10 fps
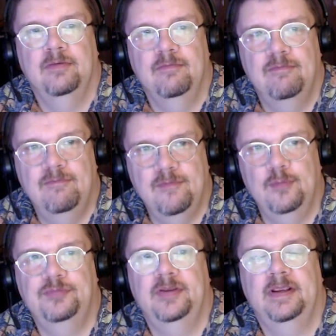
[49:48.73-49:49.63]

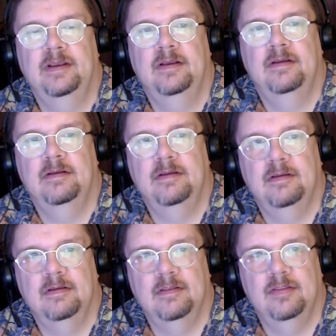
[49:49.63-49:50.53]
forcing
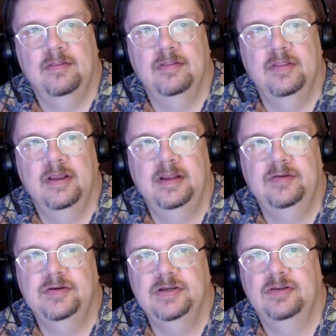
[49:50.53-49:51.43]
9
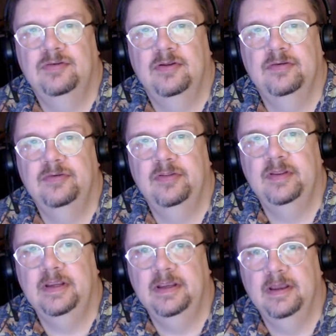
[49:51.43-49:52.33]
digits onto
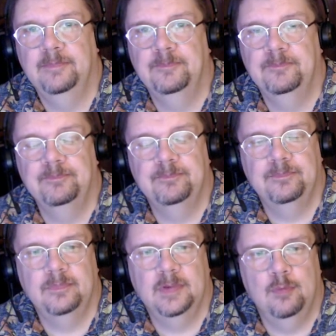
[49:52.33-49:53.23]
the
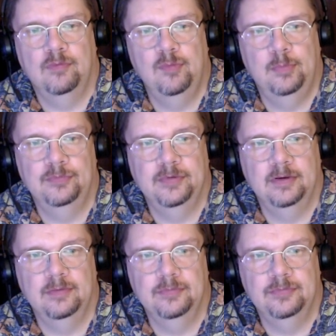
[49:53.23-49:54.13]
quadruple
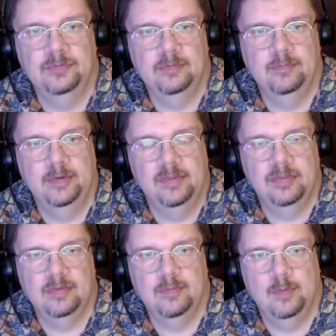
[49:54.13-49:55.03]
circles
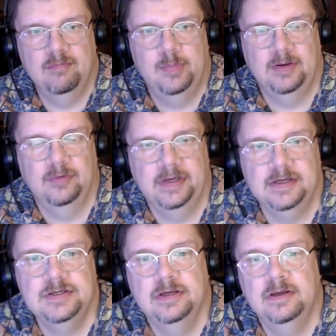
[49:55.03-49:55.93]
with 1 repeat on each.